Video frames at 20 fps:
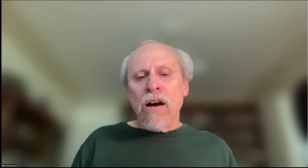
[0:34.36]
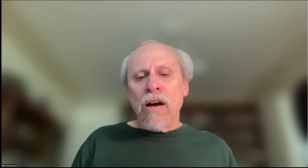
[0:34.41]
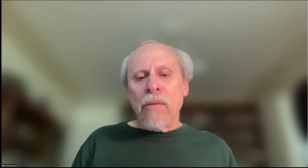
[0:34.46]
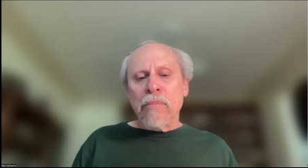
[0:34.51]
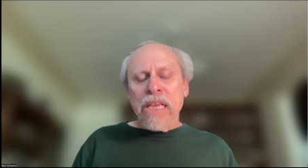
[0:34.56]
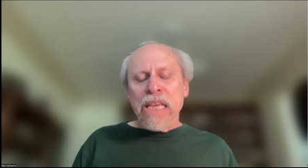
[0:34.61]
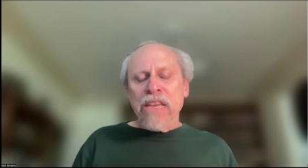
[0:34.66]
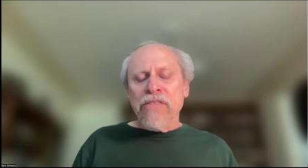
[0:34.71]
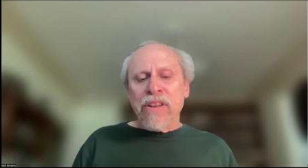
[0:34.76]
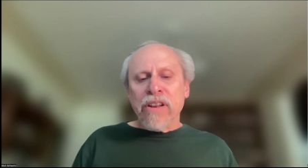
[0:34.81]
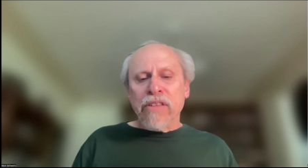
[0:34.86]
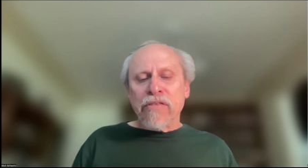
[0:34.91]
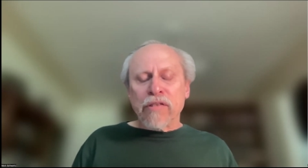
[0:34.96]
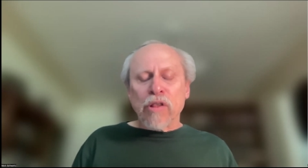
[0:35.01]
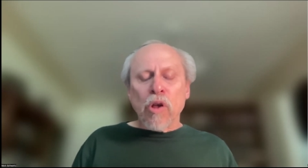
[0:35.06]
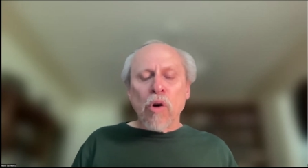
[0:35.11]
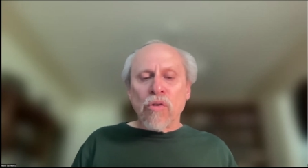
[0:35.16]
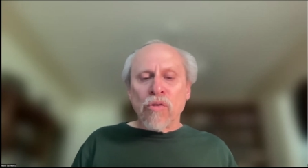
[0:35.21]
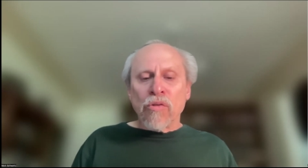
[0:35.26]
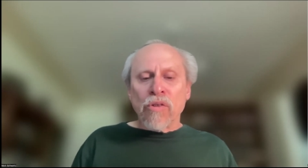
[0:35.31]
even if
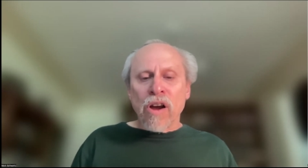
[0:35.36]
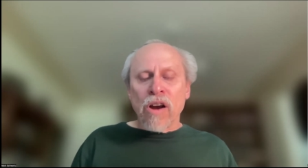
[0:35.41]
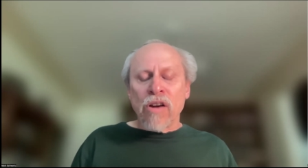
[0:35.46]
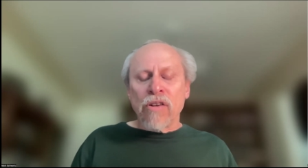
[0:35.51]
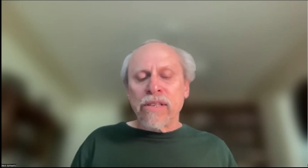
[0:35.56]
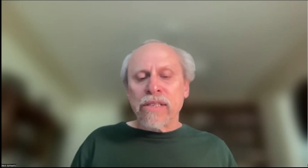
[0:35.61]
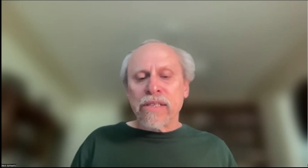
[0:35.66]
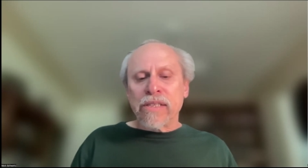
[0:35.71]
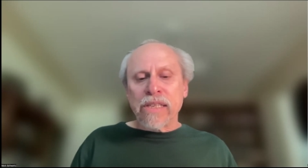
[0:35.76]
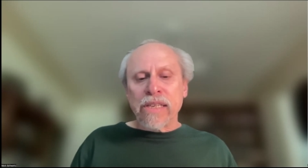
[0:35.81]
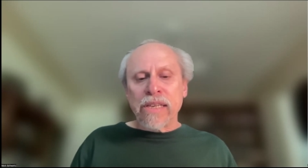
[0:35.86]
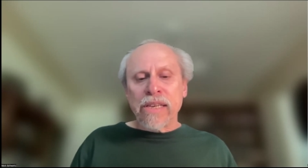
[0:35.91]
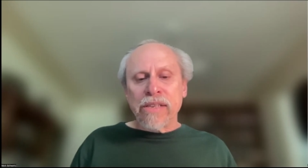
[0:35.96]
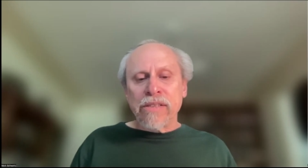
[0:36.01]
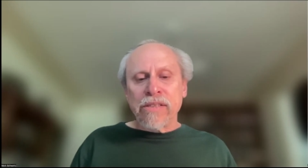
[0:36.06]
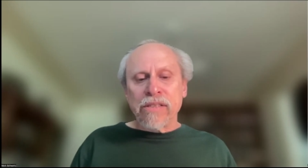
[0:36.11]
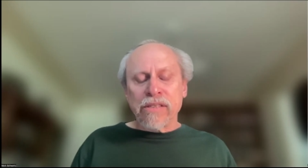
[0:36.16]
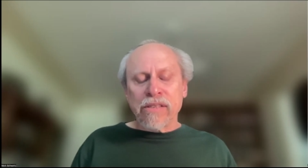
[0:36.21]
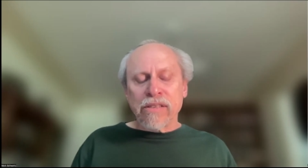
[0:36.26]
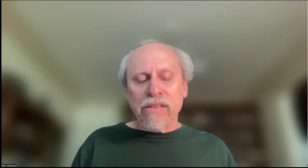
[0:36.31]
local
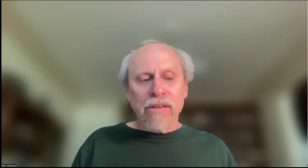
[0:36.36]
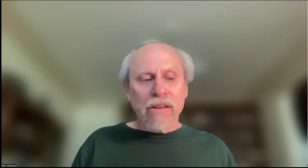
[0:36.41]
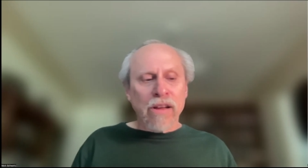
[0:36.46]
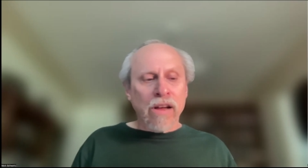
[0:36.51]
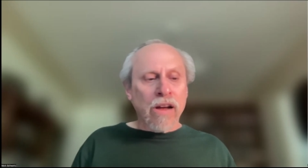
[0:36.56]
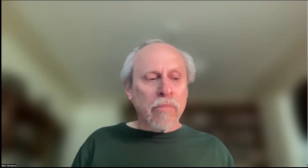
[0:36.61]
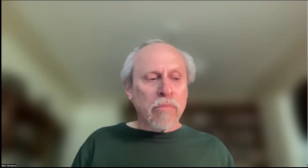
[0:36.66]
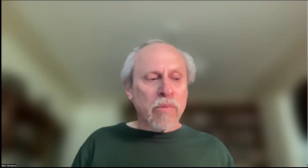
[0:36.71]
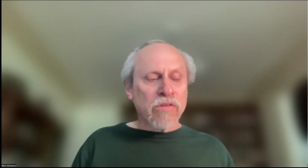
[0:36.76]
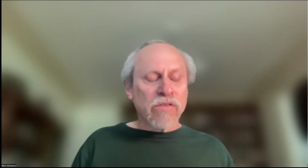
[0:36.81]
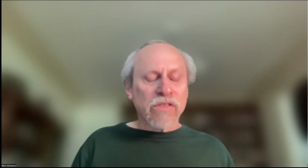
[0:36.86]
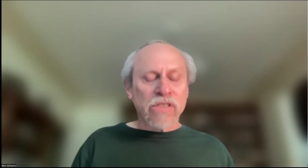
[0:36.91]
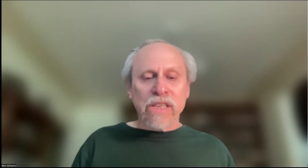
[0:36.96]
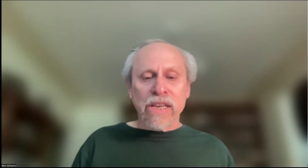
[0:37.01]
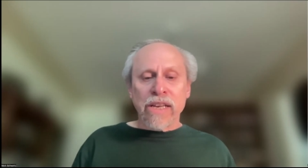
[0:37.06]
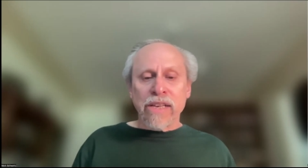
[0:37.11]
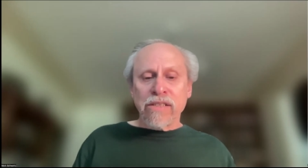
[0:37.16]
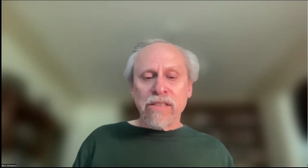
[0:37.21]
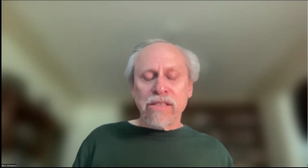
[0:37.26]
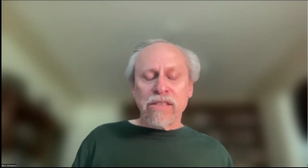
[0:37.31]
currencies
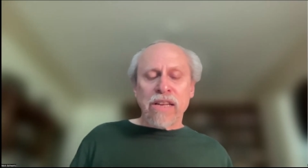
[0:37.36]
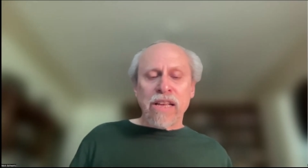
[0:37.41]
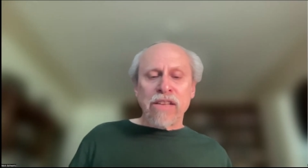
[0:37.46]
persist.